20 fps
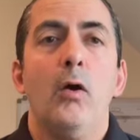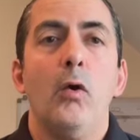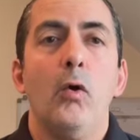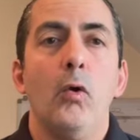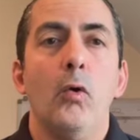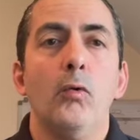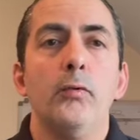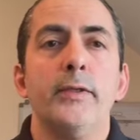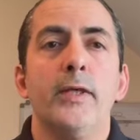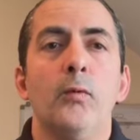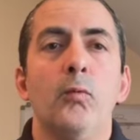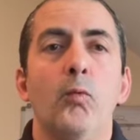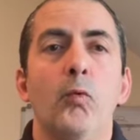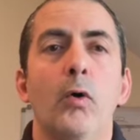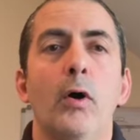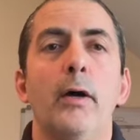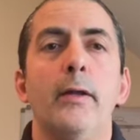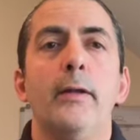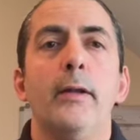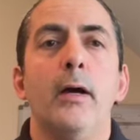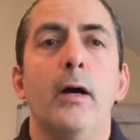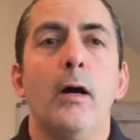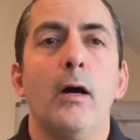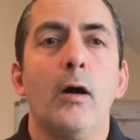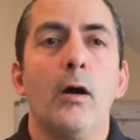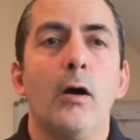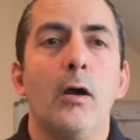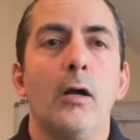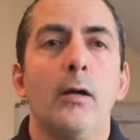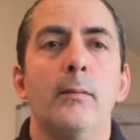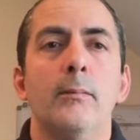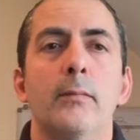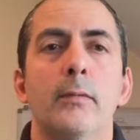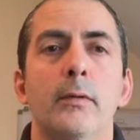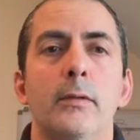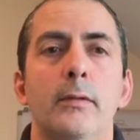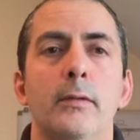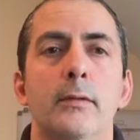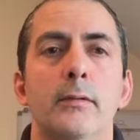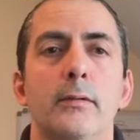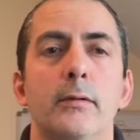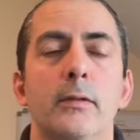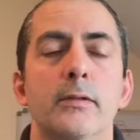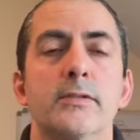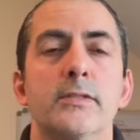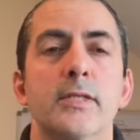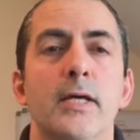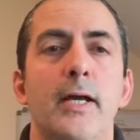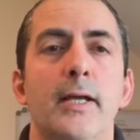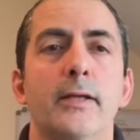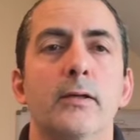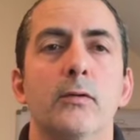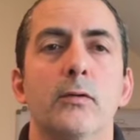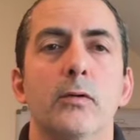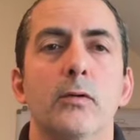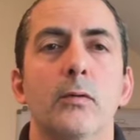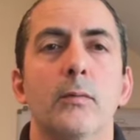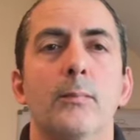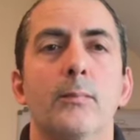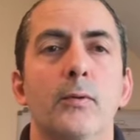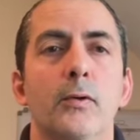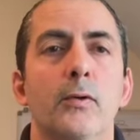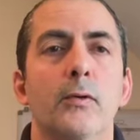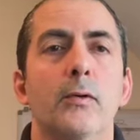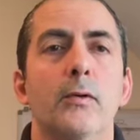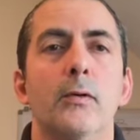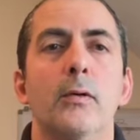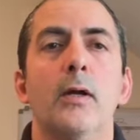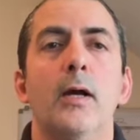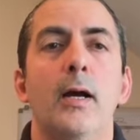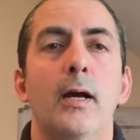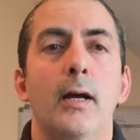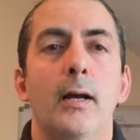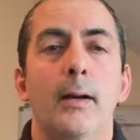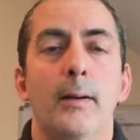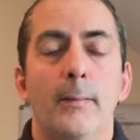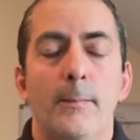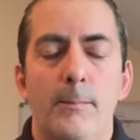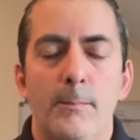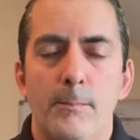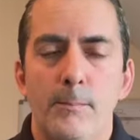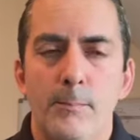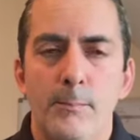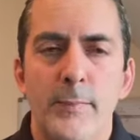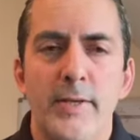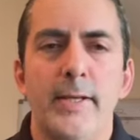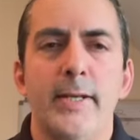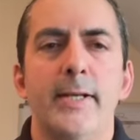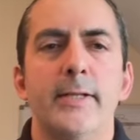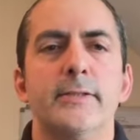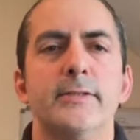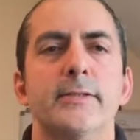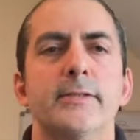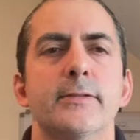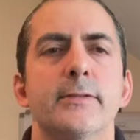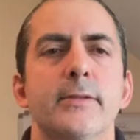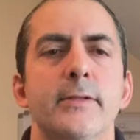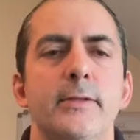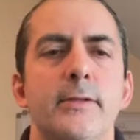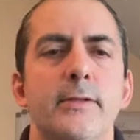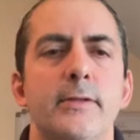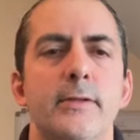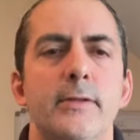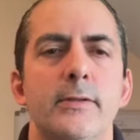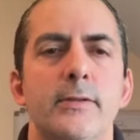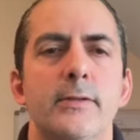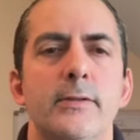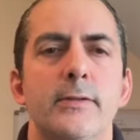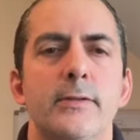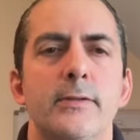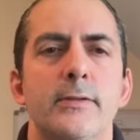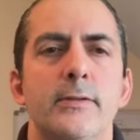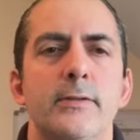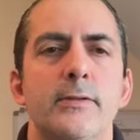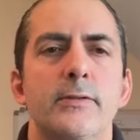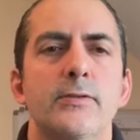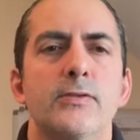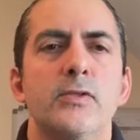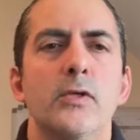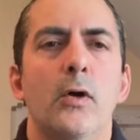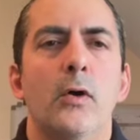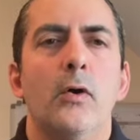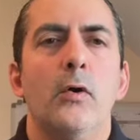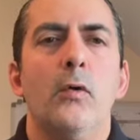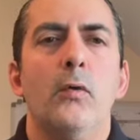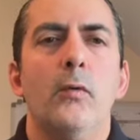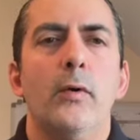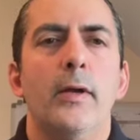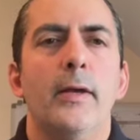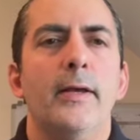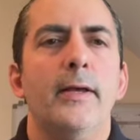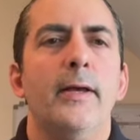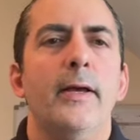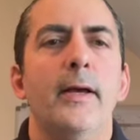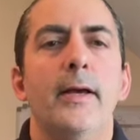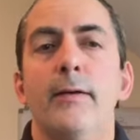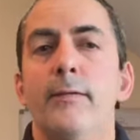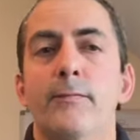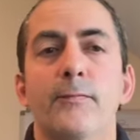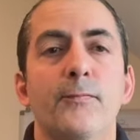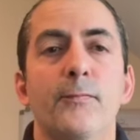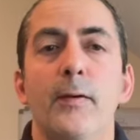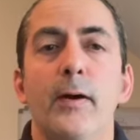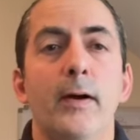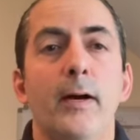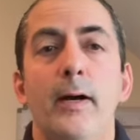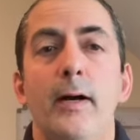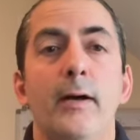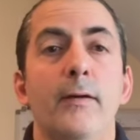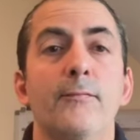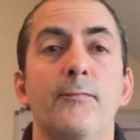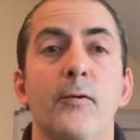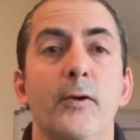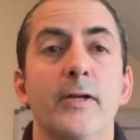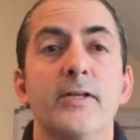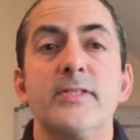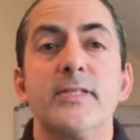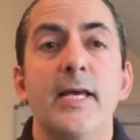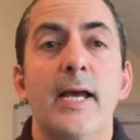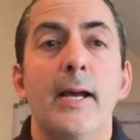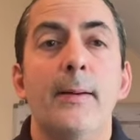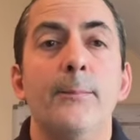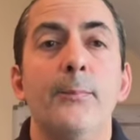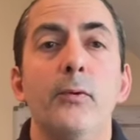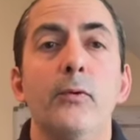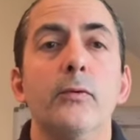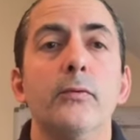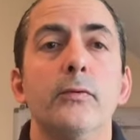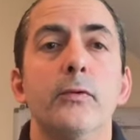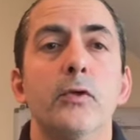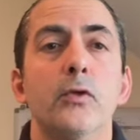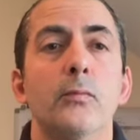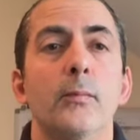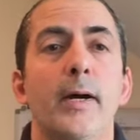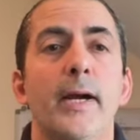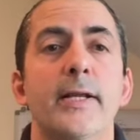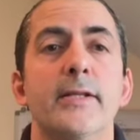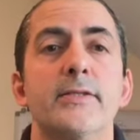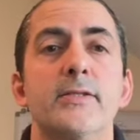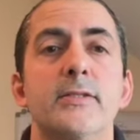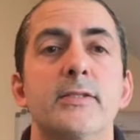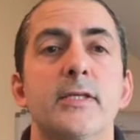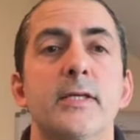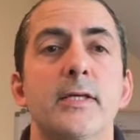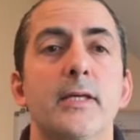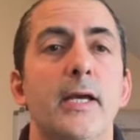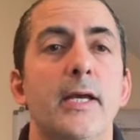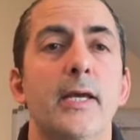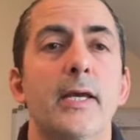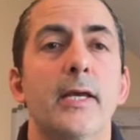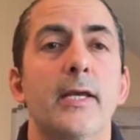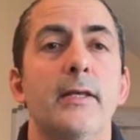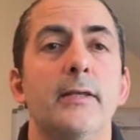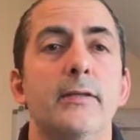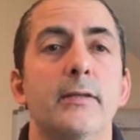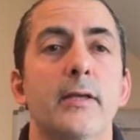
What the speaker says: only one arm cycle per minute. So, for example, you might see a